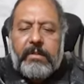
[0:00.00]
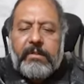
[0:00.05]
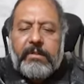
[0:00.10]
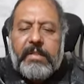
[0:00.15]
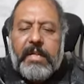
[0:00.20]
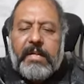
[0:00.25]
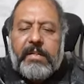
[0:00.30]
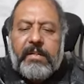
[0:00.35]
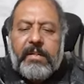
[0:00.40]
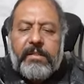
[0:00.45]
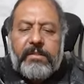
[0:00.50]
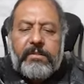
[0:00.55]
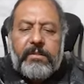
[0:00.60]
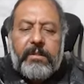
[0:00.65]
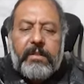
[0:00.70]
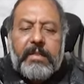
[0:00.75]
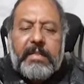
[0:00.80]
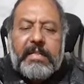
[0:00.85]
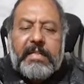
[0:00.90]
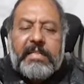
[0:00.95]
that is,
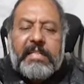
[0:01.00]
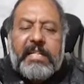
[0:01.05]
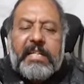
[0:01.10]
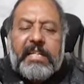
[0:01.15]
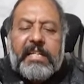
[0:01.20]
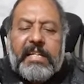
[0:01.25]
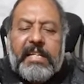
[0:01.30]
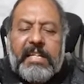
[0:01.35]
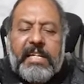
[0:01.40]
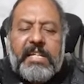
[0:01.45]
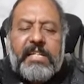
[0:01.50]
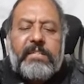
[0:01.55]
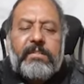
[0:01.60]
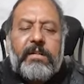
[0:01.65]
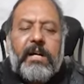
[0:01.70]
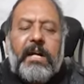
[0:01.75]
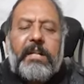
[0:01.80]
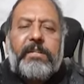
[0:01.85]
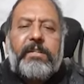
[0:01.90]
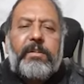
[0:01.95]
decrease
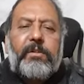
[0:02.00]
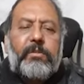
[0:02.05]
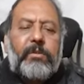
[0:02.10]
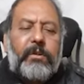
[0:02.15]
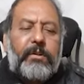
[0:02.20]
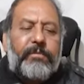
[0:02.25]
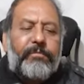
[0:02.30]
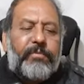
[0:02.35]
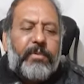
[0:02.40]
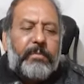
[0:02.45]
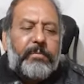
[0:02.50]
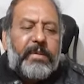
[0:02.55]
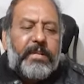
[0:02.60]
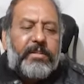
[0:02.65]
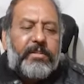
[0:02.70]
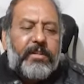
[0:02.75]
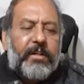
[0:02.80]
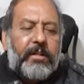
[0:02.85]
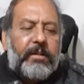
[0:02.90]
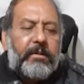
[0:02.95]
articular
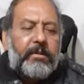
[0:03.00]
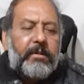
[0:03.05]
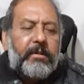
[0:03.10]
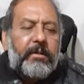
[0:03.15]
inflammation